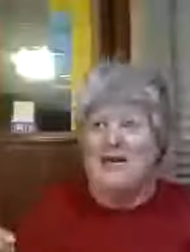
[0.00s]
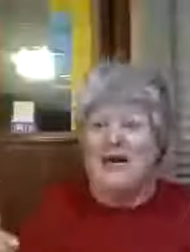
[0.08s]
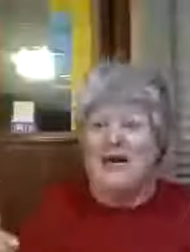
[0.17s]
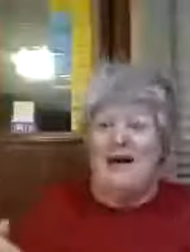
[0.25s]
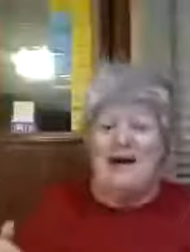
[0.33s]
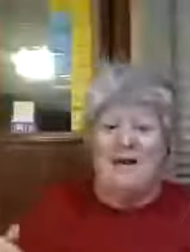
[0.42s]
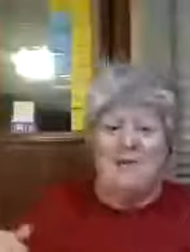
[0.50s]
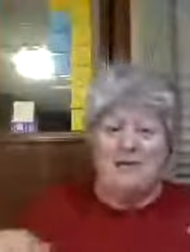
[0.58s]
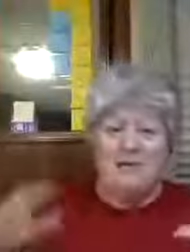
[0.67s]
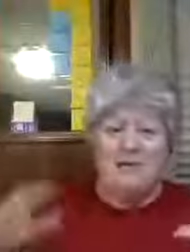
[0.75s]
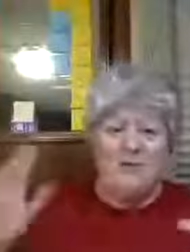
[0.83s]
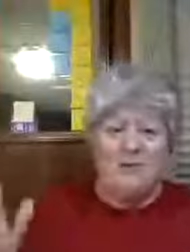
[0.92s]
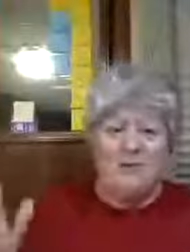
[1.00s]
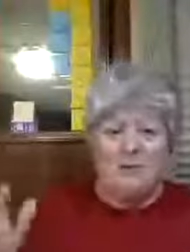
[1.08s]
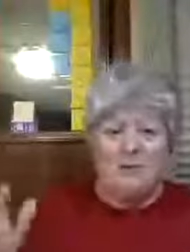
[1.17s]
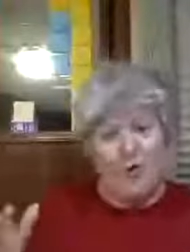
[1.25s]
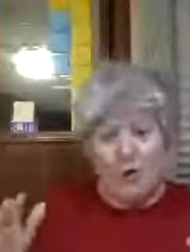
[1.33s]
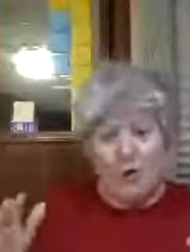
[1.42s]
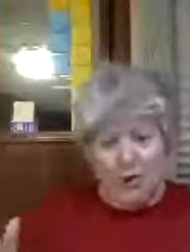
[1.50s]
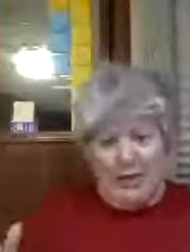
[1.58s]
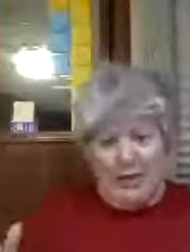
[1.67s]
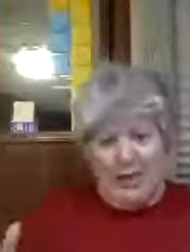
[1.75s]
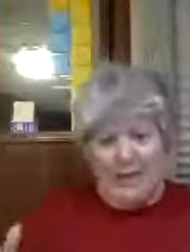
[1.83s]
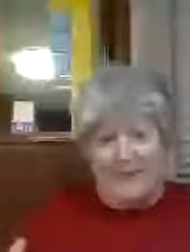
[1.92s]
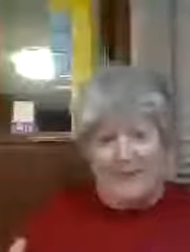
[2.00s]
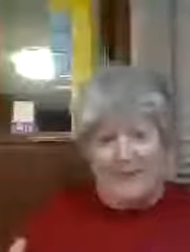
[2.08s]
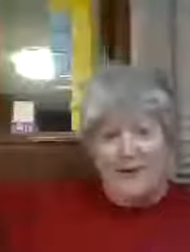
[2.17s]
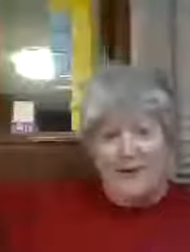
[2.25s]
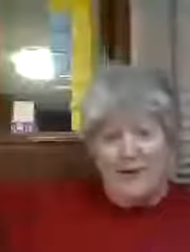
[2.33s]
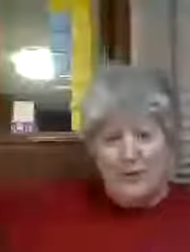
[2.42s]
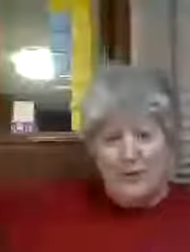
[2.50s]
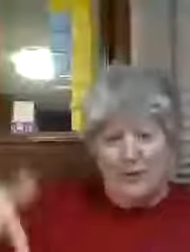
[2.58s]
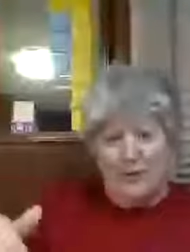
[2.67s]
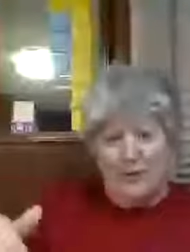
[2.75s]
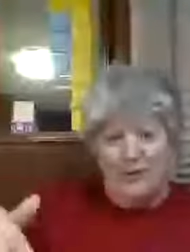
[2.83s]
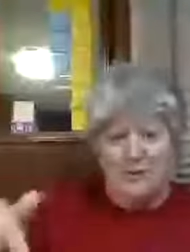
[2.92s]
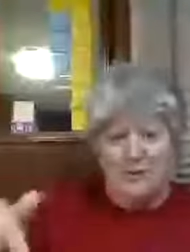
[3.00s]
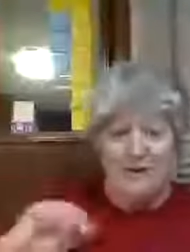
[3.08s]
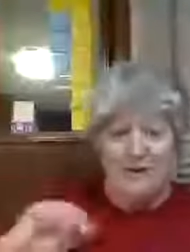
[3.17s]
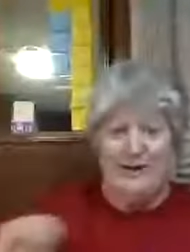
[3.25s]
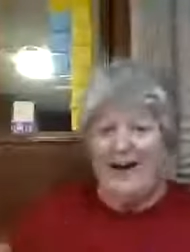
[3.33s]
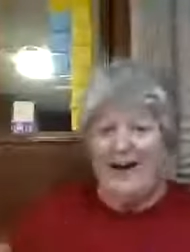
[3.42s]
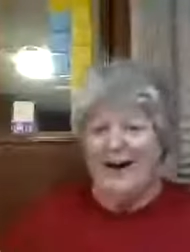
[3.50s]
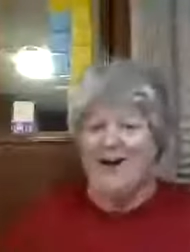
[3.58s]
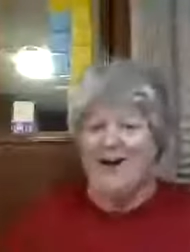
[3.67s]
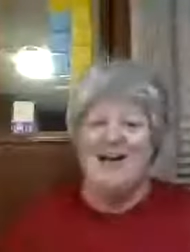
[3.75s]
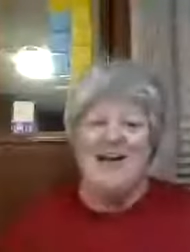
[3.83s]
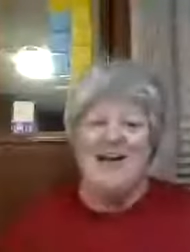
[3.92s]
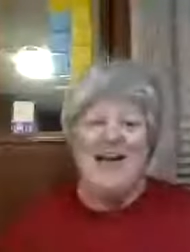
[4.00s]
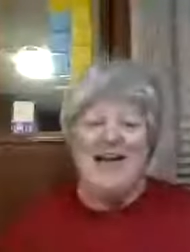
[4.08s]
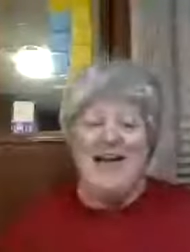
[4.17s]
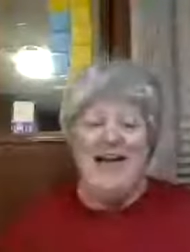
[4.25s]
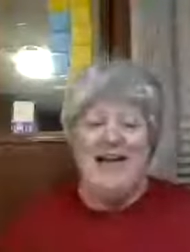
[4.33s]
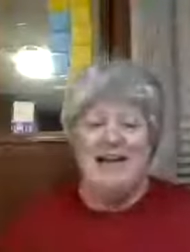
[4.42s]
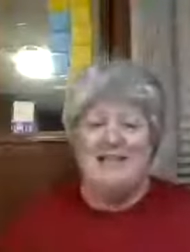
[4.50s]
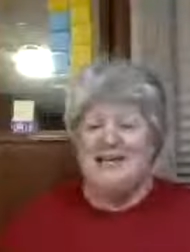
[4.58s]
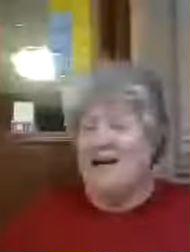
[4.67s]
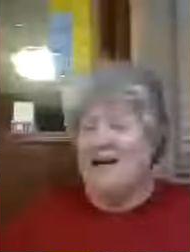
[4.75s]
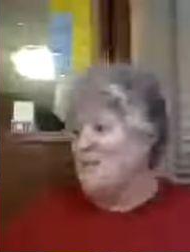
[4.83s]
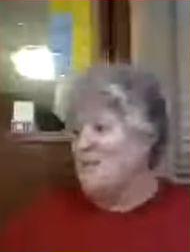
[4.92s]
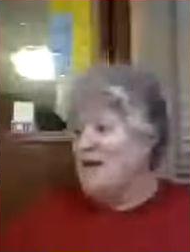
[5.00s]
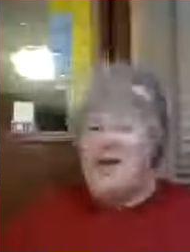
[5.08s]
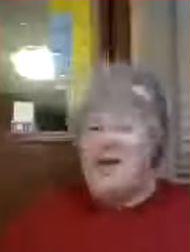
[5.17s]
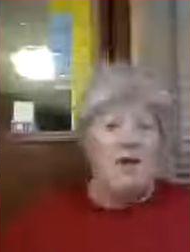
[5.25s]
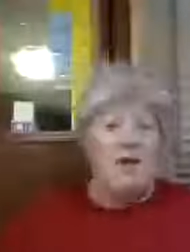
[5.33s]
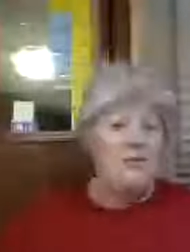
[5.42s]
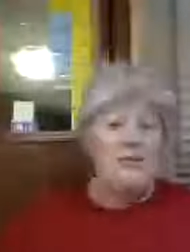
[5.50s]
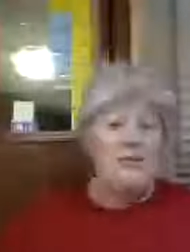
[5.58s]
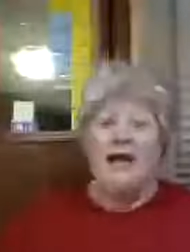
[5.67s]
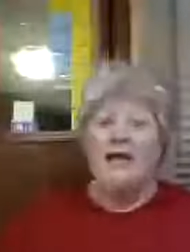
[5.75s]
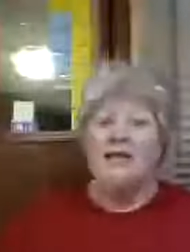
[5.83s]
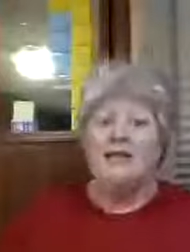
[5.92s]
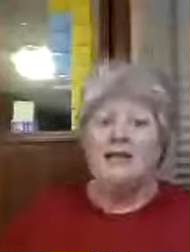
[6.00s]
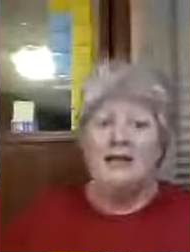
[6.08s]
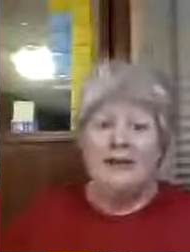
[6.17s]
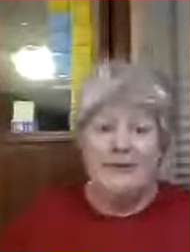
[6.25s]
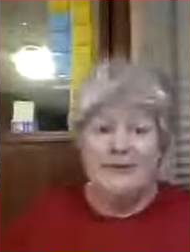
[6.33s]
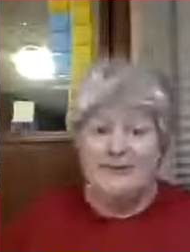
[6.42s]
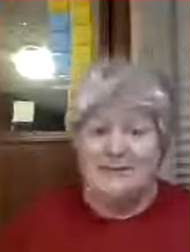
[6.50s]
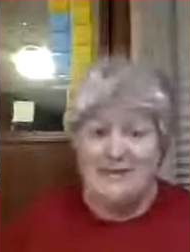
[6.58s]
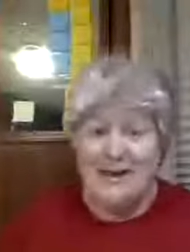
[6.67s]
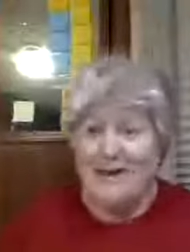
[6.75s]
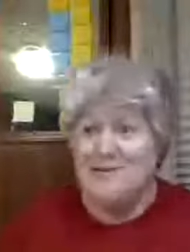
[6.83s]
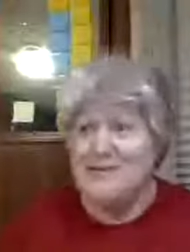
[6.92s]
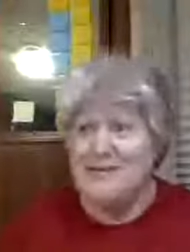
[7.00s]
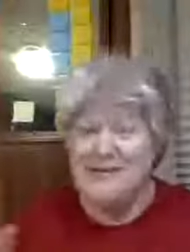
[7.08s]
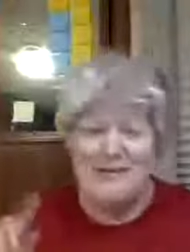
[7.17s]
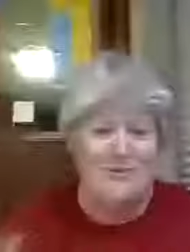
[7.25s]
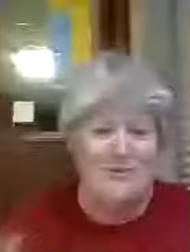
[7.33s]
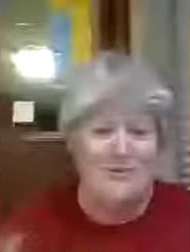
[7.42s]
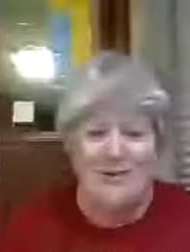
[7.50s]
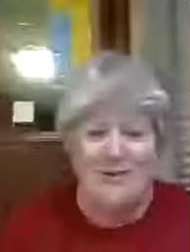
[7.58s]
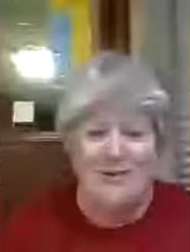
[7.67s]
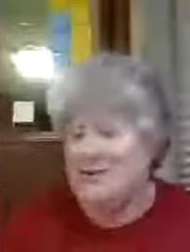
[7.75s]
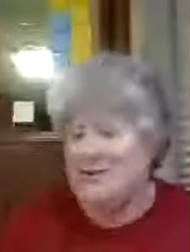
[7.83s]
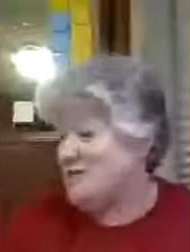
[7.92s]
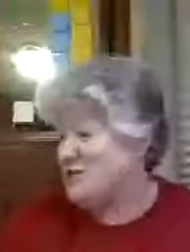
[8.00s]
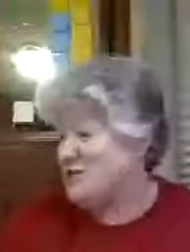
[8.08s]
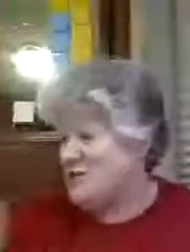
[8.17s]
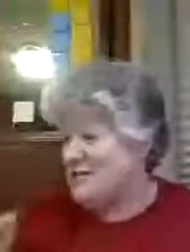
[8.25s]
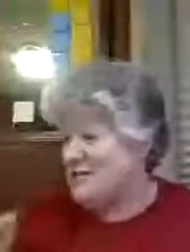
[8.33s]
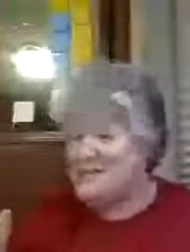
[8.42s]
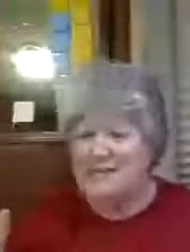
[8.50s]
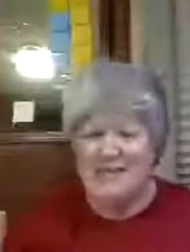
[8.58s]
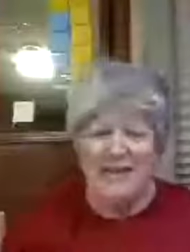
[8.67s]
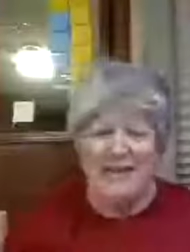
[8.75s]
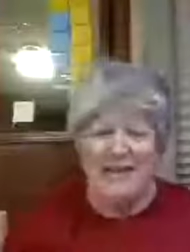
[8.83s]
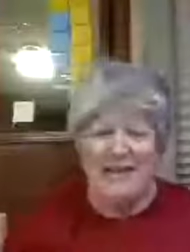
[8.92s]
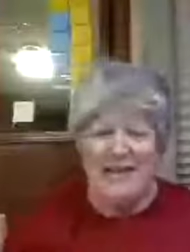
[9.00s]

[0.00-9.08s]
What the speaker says: there's a photo of her looking at them with an arrow pointing to where they are. And it was hilarious. I'm sitting there on the couch, and she's like,